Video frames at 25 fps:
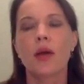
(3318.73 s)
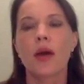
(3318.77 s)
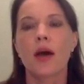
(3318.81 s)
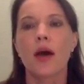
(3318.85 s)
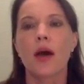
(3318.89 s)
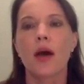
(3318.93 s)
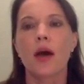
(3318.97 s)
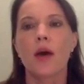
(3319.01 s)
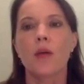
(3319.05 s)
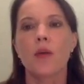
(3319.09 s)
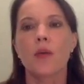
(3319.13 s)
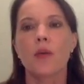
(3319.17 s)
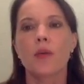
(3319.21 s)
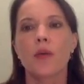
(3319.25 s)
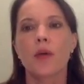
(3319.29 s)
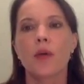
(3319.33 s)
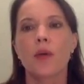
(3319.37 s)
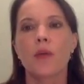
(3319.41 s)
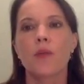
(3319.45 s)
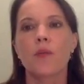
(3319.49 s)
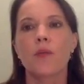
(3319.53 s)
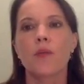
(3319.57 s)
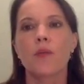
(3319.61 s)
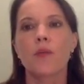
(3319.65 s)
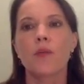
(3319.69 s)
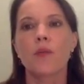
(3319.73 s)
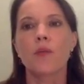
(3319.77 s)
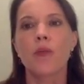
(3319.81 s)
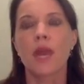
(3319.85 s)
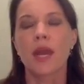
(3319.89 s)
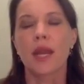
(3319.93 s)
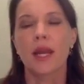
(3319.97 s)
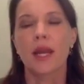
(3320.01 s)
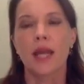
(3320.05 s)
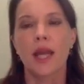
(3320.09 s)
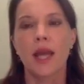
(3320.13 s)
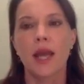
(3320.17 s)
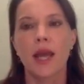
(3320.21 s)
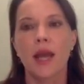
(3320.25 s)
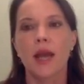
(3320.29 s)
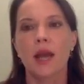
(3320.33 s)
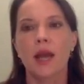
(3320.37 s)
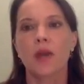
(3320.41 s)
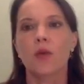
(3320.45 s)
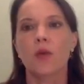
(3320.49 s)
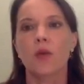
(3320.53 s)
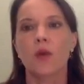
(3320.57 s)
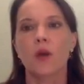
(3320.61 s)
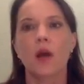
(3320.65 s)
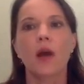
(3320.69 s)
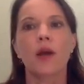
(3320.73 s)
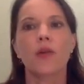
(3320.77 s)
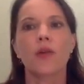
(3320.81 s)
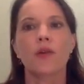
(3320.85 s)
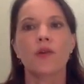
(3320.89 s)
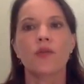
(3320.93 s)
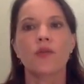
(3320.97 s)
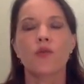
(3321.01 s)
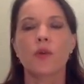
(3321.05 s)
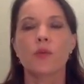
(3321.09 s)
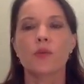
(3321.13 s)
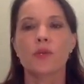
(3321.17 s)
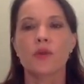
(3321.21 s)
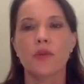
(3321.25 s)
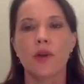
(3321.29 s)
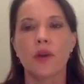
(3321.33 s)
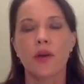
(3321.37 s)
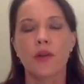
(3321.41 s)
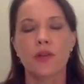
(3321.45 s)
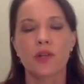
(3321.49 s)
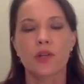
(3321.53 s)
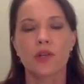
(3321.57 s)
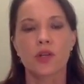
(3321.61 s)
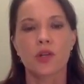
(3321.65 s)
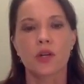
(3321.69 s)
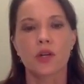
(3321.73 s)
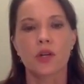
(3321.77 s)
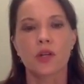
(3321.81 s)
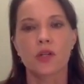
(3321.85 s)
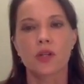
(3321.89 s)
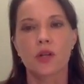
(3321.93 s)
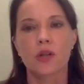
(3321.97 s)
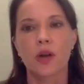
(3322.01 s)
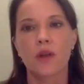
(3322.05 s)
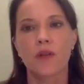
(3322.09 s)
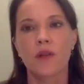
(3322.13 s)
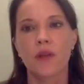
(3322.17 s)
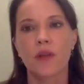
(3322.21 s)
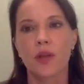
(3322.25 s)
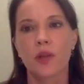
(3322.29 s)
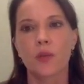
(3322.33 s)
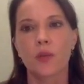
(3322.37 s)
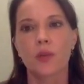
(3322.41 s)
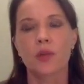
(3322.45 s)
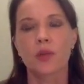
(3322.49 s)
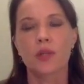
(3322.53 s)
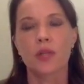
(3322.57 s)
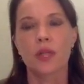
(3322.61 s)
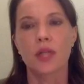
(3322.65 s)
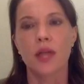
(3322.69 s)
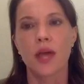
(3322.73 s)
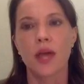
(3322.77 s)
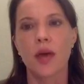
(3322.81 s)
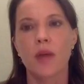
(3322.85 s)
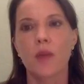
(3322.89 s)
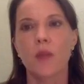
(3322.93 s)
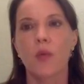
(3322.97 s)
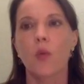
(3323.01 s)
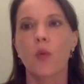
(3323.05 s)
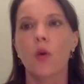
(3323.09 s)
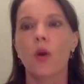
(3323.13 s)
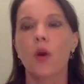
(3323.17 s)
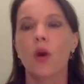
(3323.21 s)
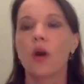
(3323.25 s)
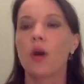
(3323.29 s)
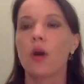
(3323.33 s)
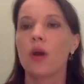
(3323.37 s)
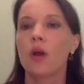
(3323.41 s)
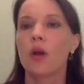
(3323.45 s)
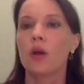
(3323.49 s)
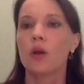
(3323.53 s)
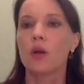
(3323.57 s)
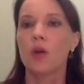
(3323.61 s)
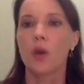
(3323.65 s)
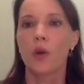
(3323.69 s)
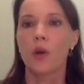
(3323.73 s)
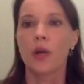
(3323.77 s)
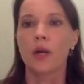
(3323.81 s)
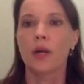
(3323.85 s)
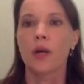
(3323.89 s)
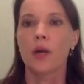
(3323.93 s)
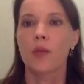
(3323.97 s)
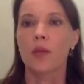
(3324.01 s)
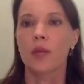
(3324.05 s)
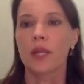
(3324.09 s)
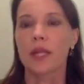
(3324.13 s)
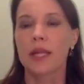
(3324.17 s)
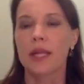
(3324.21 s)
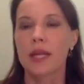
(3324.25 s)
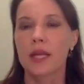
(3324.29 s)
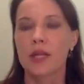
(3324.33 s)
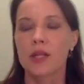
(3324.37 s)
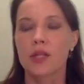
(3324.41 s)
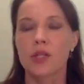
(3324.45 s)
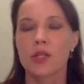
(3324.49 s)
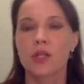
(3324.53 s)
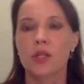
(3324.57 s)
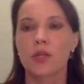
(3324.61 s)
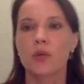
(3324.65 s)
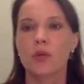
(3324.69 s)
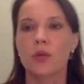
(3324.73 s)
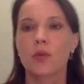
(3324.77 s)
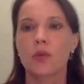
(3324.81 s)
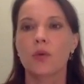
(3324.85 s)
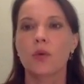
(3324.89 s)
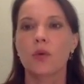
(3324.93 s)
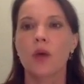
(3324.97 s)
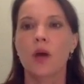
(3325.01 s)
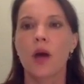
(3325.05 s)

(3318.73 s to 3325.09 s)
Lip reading: that Medicaid or other forms of health insurance are available to them, or low-income clinics too.